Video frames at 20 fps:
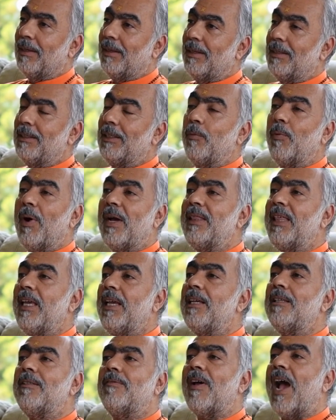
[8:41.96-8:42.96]
See, one thing
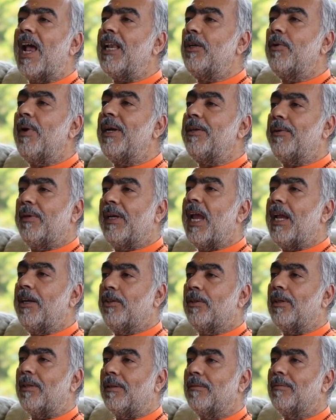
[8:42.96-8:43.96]
is value
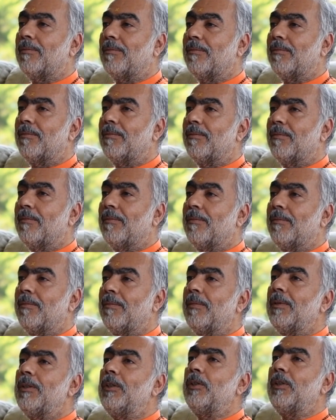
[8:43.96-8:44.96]
education.
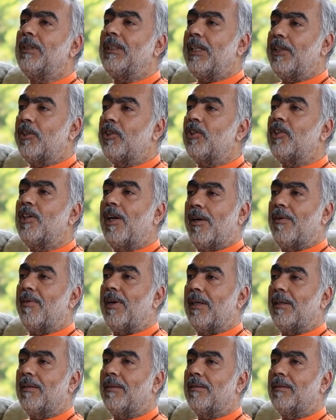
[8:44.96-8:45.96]
You teach
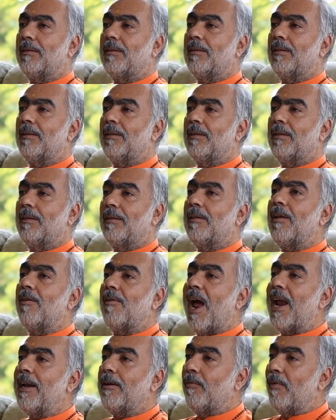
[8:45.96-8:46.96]
children the
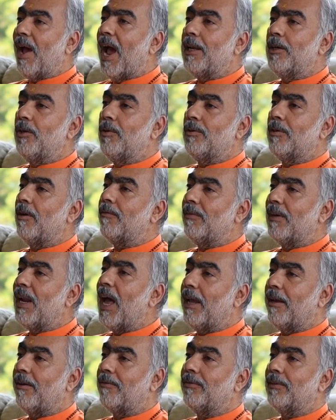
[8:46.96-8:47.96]
right values of
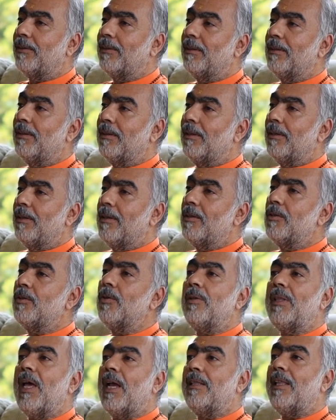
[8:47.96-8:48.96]
life so
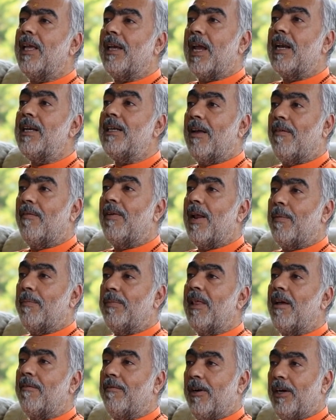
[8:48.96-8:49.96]
that they can develop
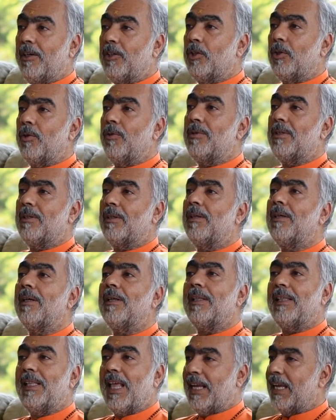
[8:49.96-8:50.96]
their virtues,
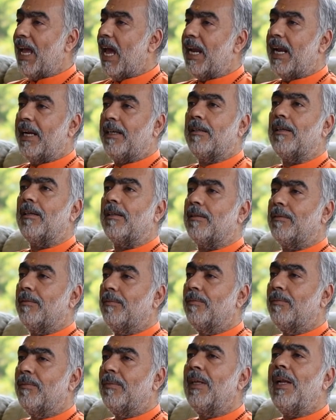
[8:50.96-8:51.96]
their character.
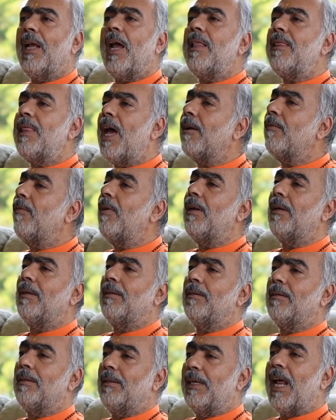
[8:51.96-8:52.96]
And that will
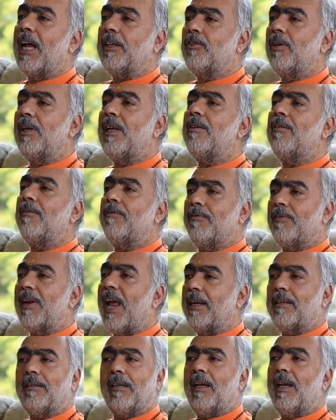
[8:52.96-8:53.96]
naturally
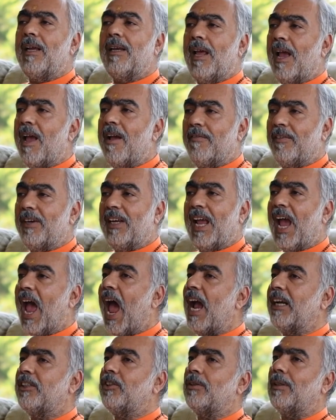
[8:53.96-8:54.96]
reflect in every
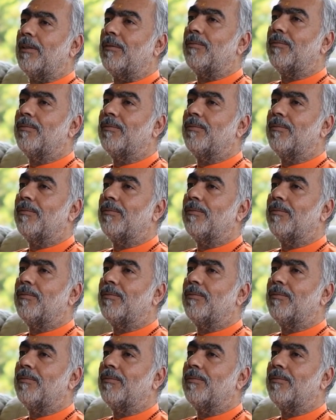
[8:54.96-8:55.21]
action.